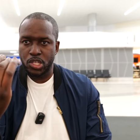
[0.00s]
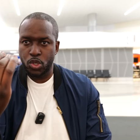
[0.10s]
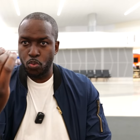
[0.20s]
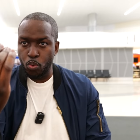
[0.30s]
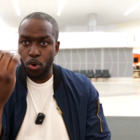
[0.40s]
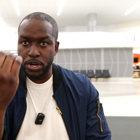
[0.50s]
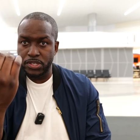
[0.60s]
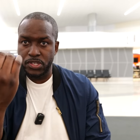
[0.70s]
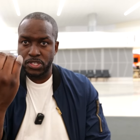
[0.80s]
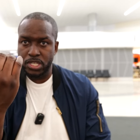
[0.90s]

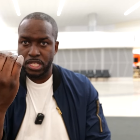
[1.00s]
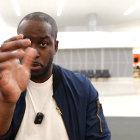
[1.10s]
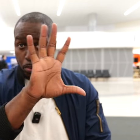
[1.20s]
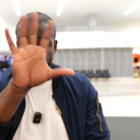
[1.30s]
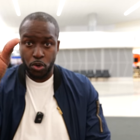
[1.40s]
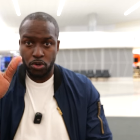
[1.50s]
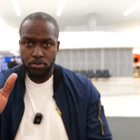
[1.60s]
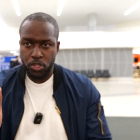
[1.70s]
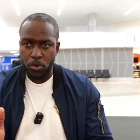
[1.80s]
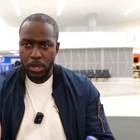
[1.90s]
towards the
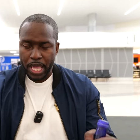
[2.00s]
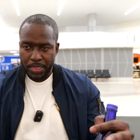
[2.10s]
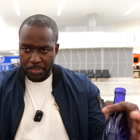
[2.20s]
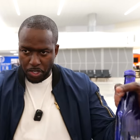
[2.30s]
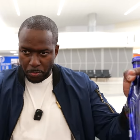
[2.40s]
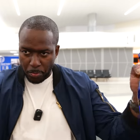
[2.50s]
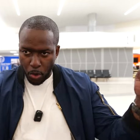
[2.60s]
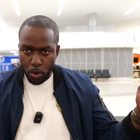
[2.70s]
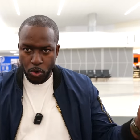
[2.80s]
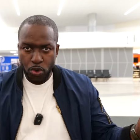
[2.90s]
portal. So there's a
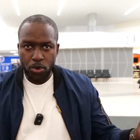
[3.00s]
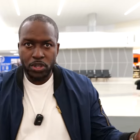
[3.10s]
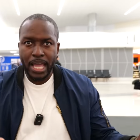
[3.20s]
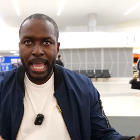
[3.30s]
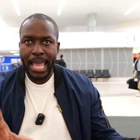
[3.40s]
portal,